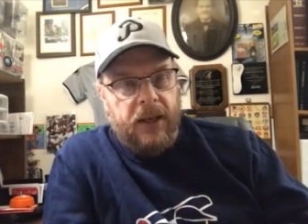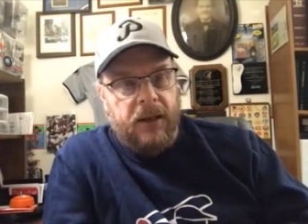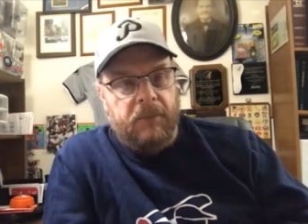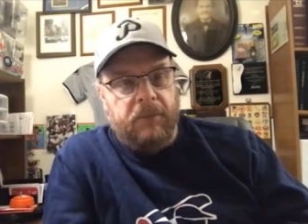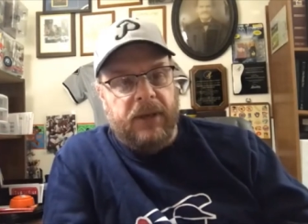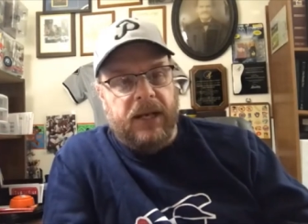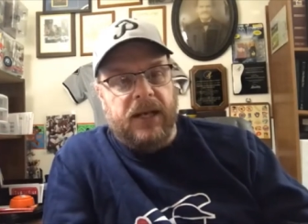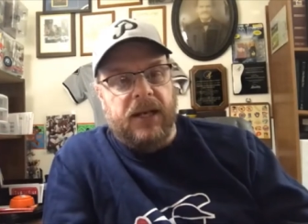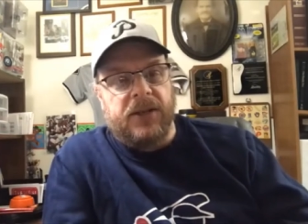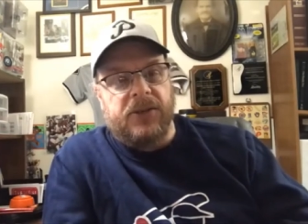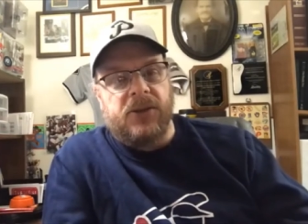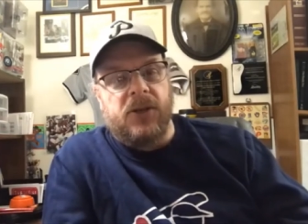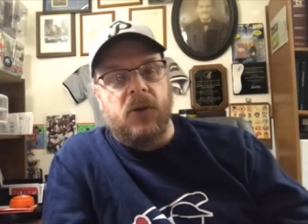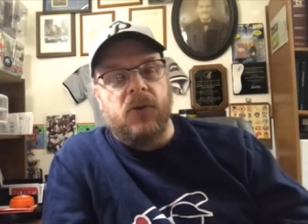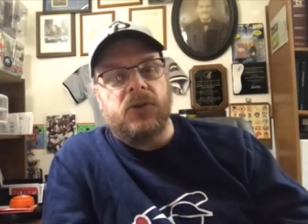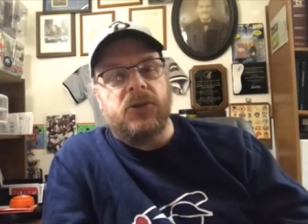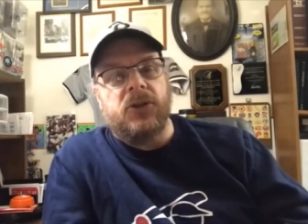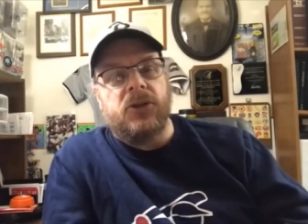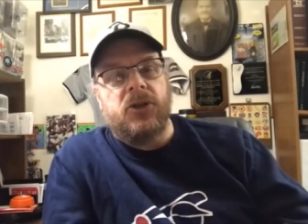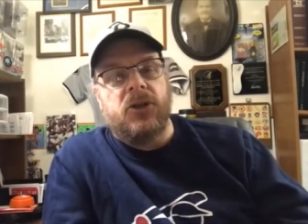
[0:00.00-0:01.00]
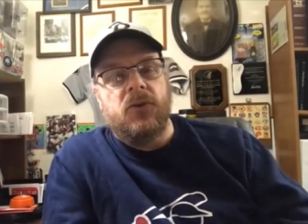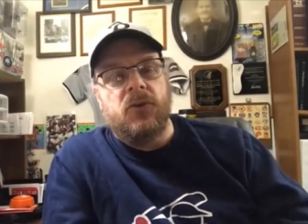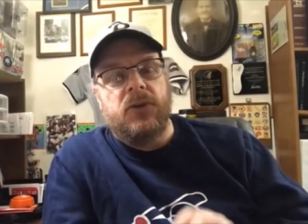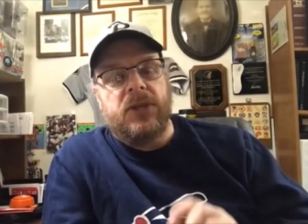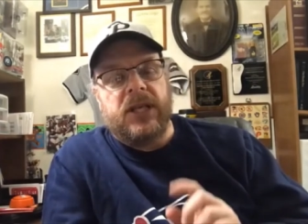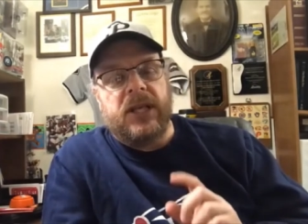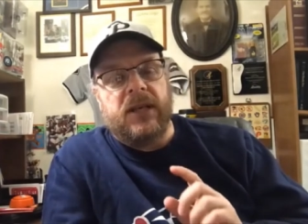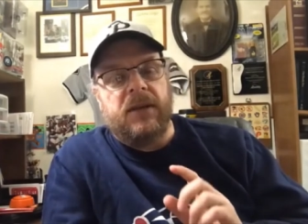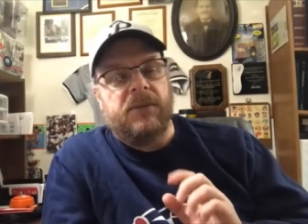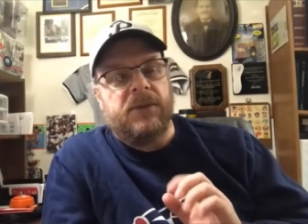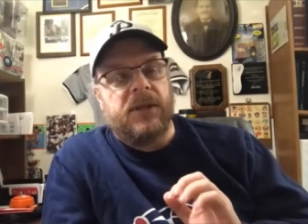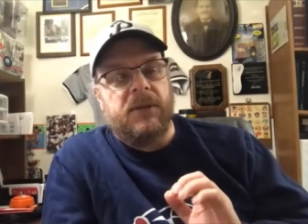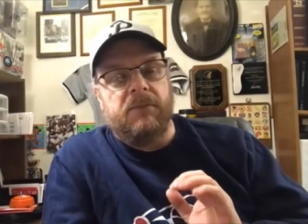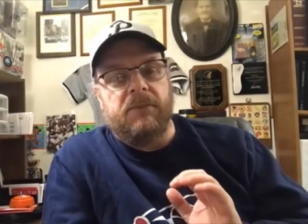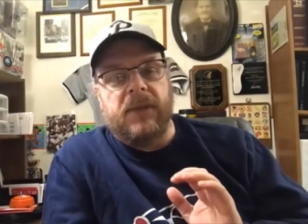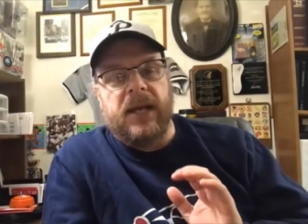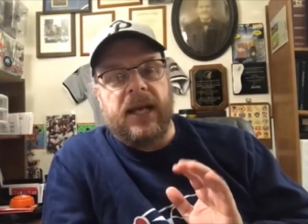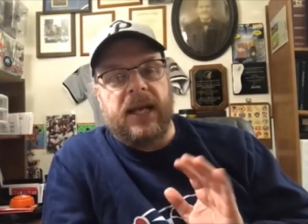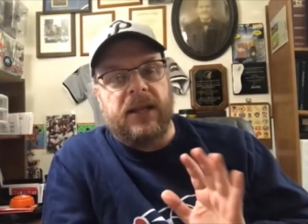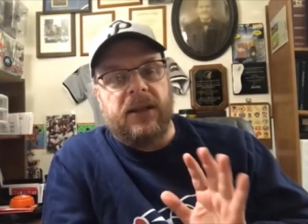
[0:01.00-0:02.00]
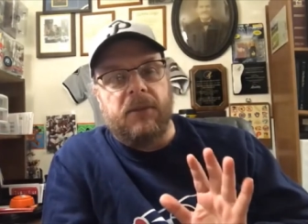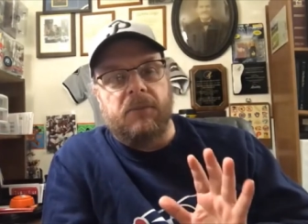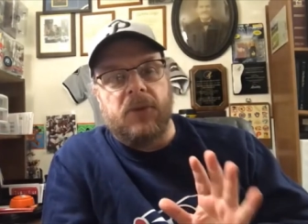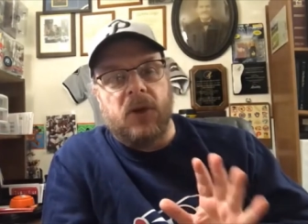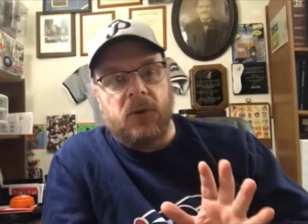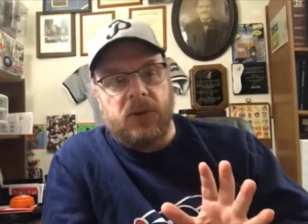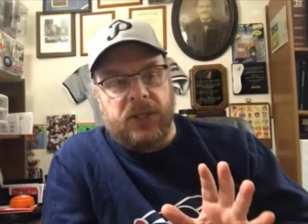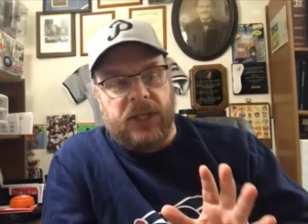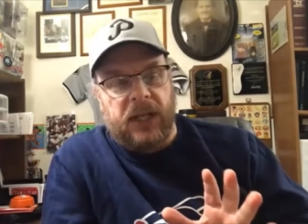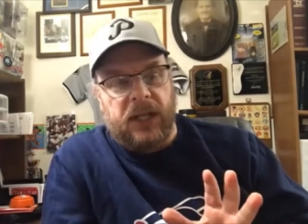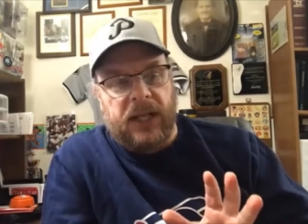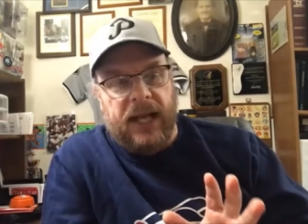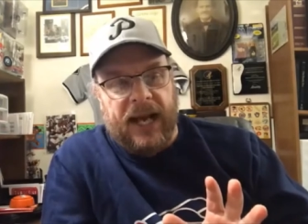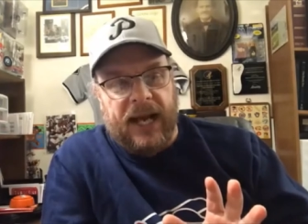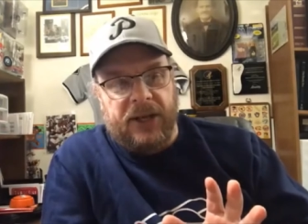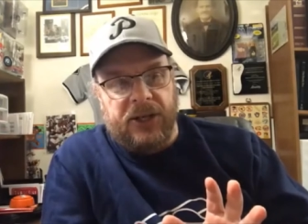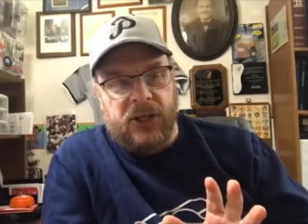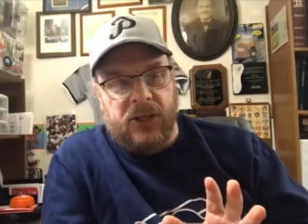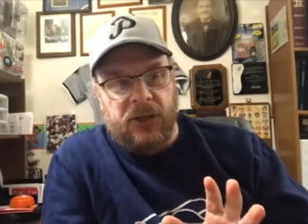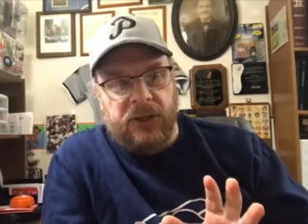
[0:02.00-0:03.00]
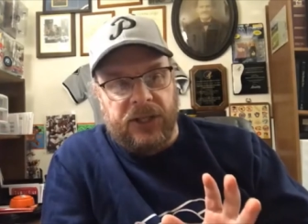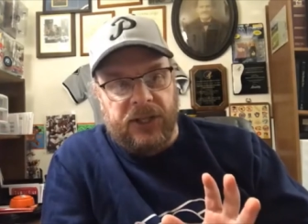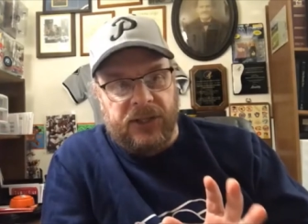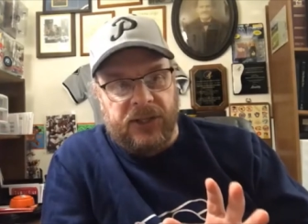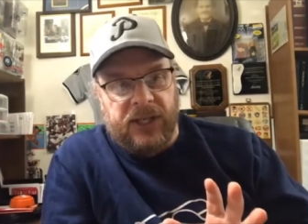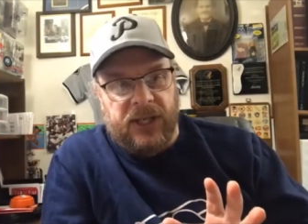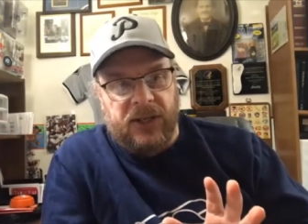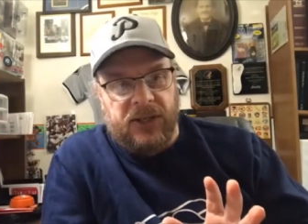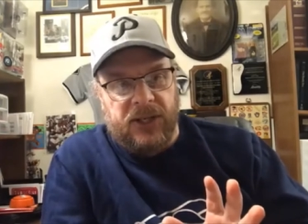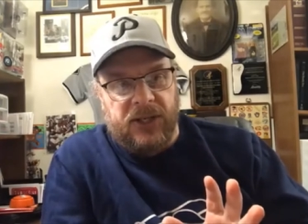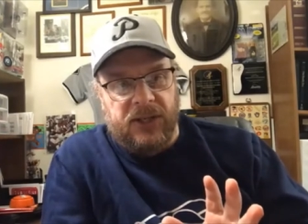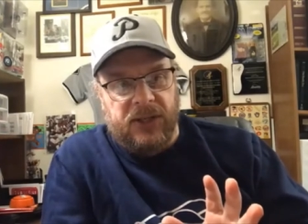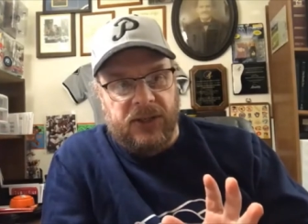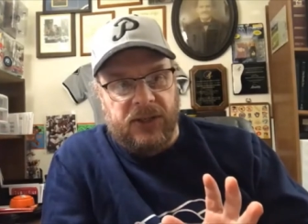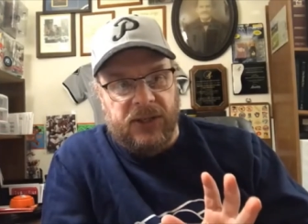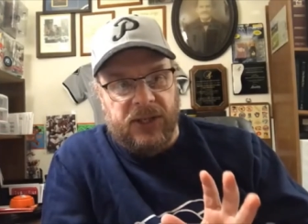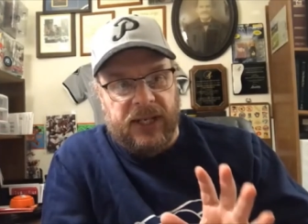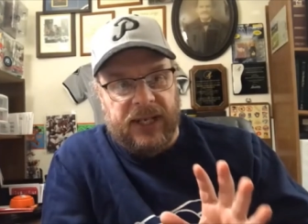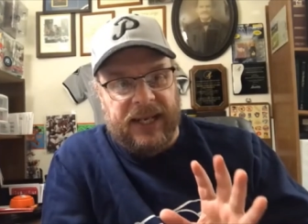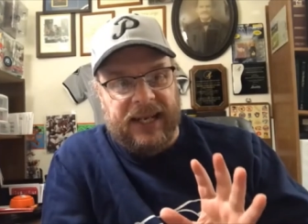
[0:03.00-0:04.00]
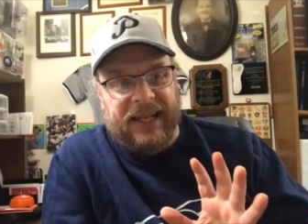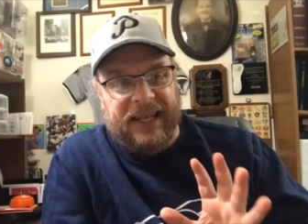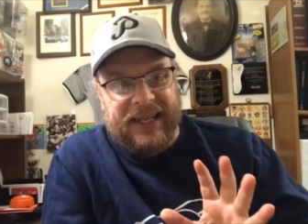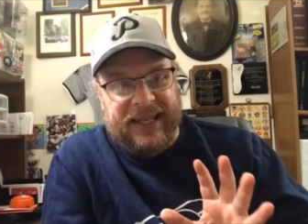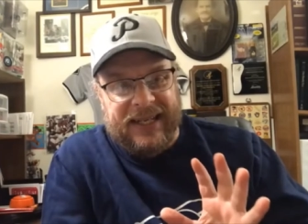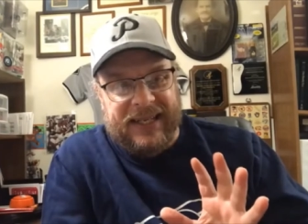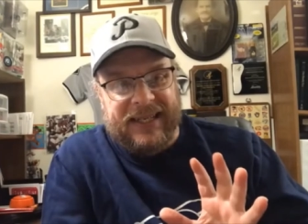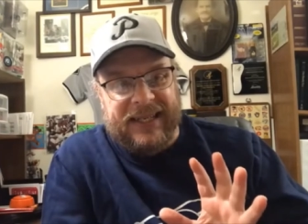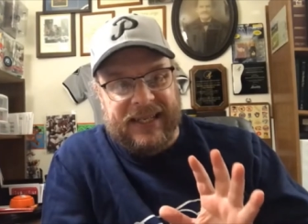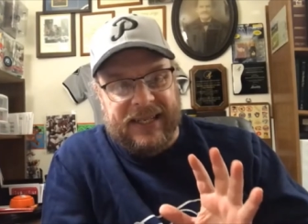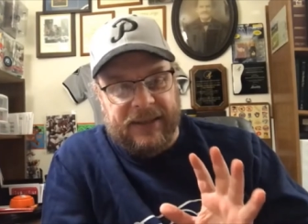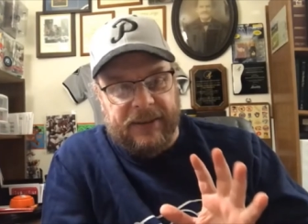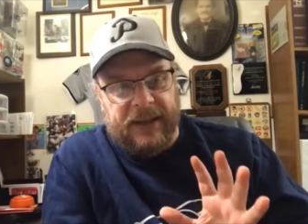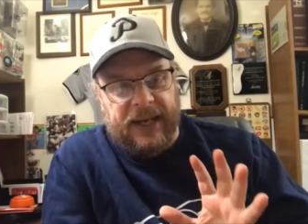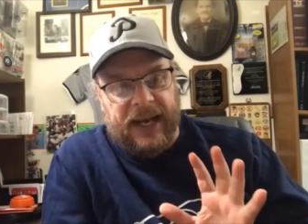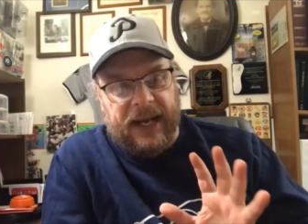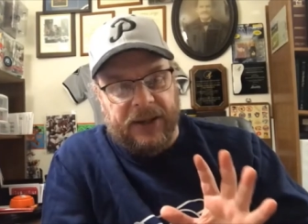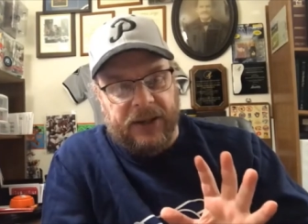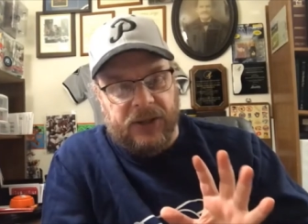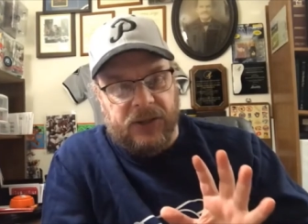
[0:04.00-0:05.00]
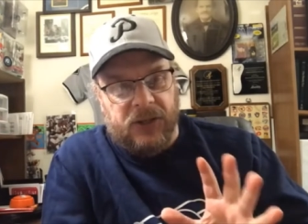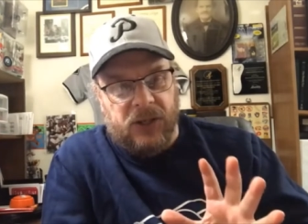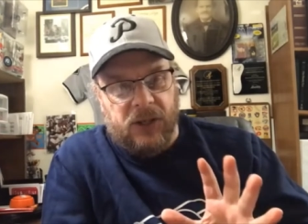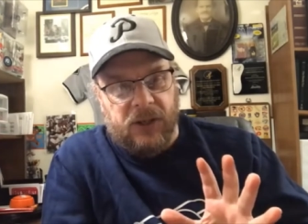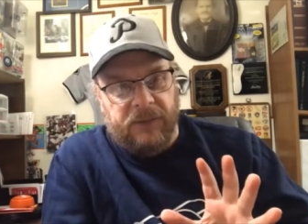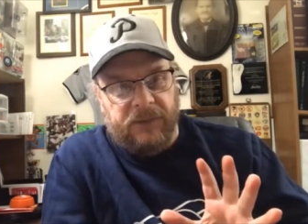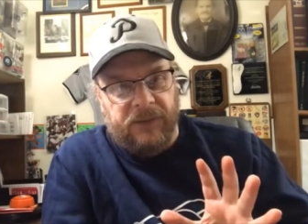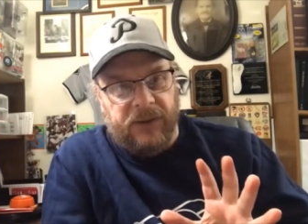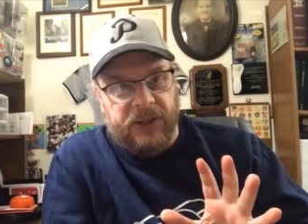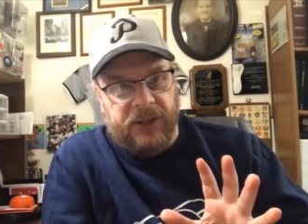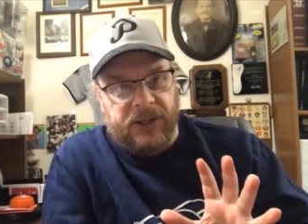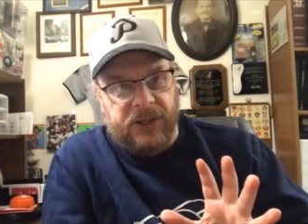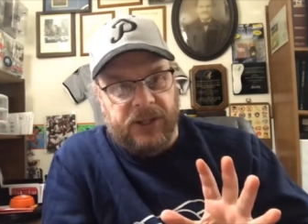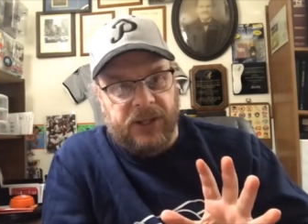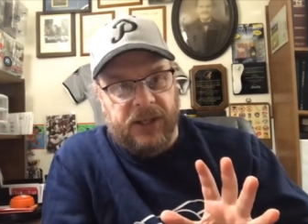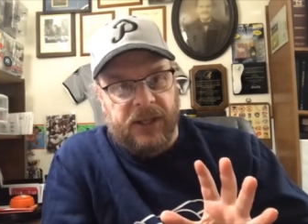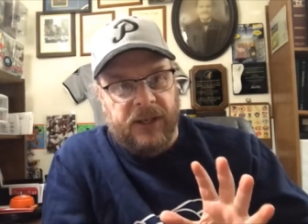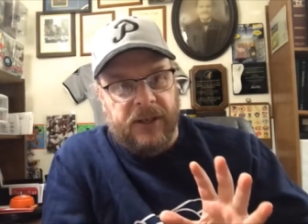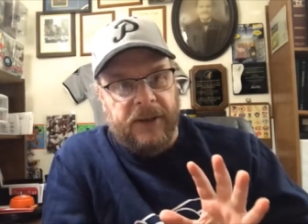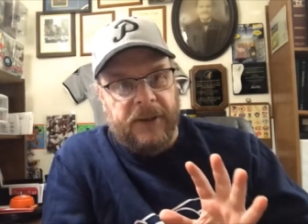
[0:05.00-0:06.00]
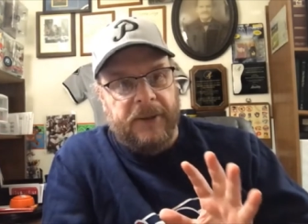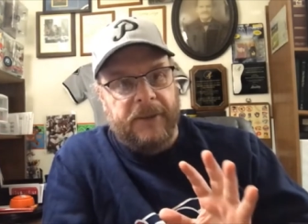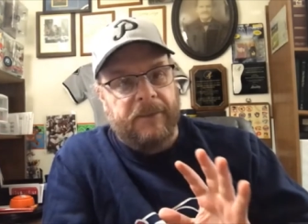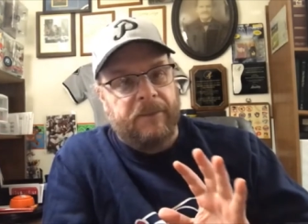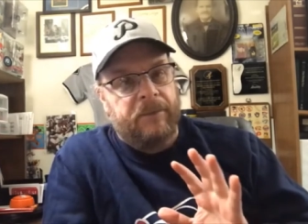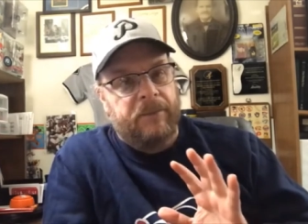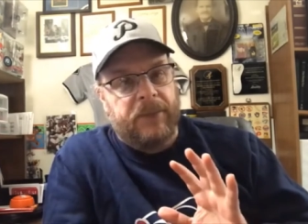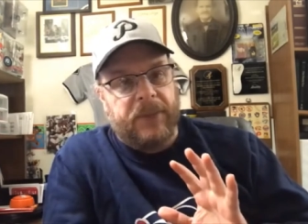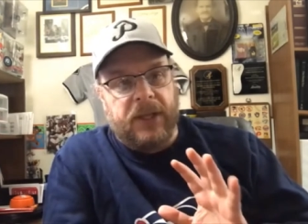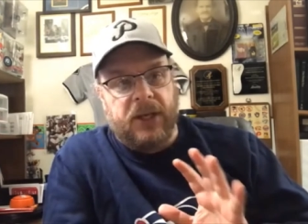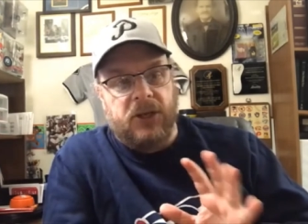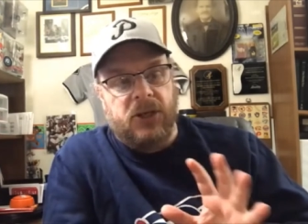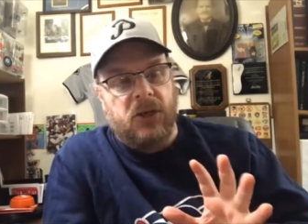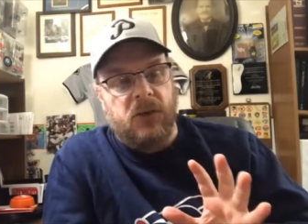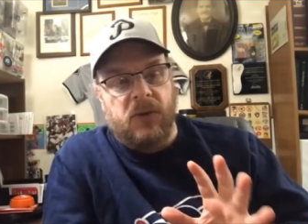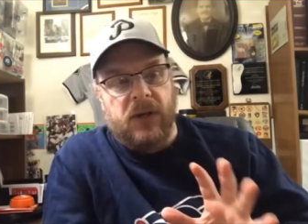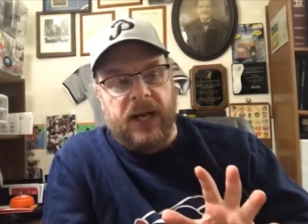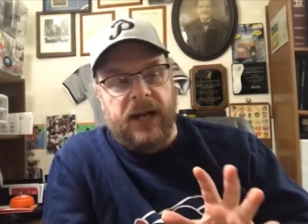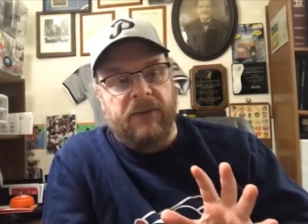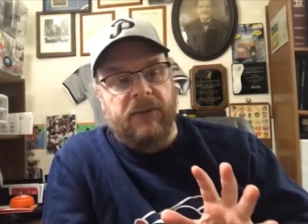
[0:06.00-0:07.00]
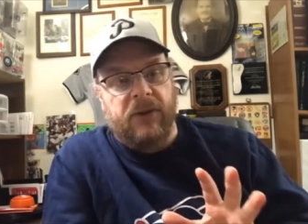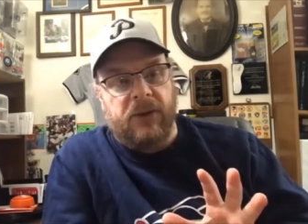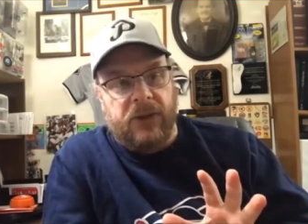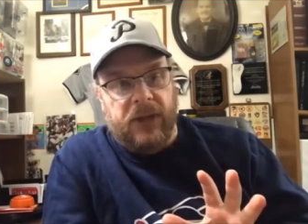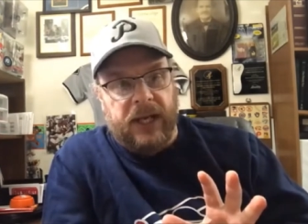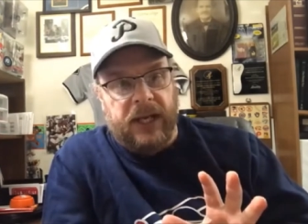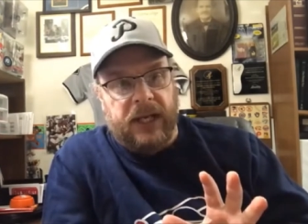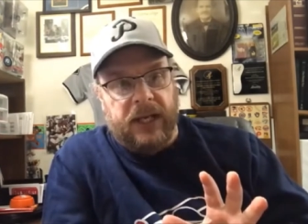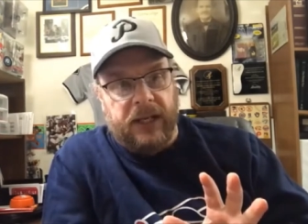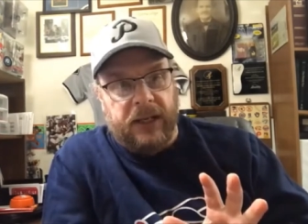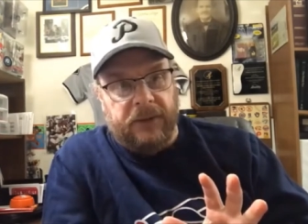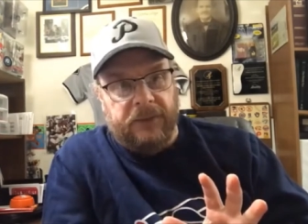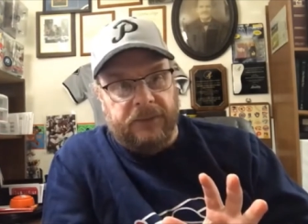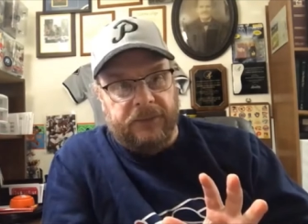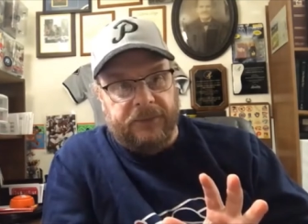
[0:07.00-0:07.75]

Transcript: Because those are two teams that make the most illogical decisions, at least on the surface, that you would ever think of.